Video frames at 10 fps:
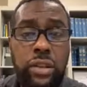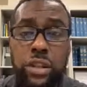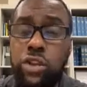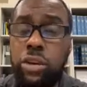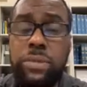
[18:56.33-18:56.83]

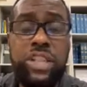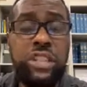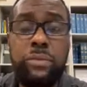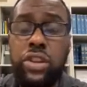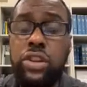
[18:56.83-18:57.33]
There's going to be
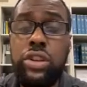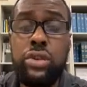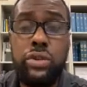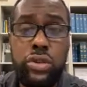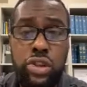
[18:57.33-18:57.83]
something
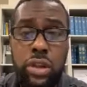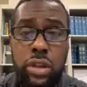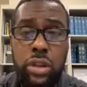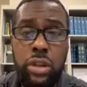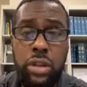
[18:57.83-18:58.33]
huge,
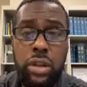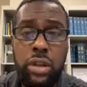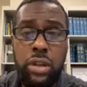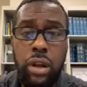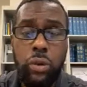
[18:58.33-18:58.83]

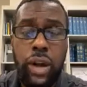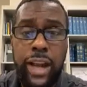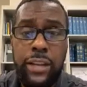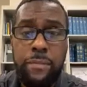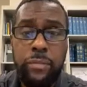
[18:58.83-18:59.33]
all
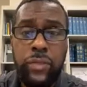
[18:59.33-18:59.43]
right?